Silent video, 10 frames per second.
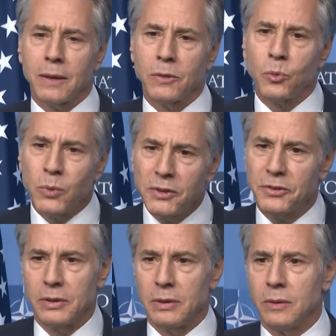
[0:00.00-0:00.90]
The
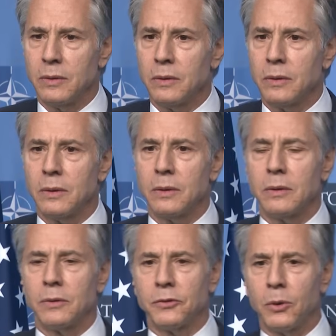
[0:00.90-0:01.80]
reason
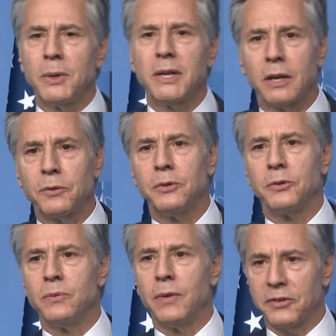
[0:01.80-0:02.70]
so many countries
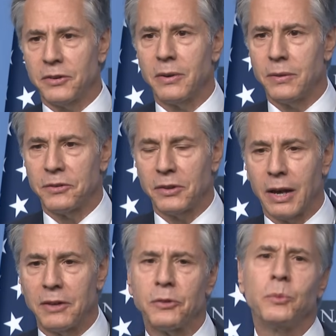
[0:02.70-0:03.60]
are invested in this
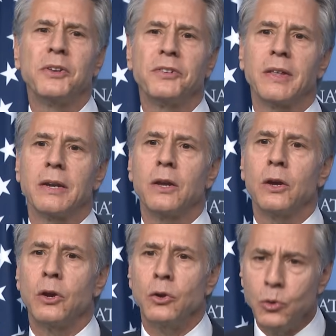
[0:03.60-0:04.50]
alliance, the reason that
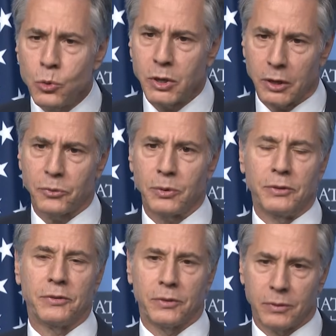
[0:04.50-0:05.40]
new
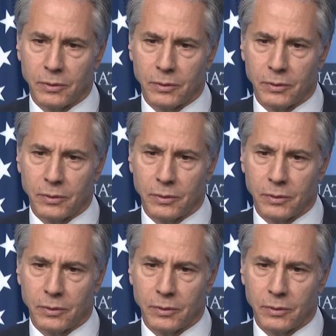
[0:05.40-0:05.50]
countries,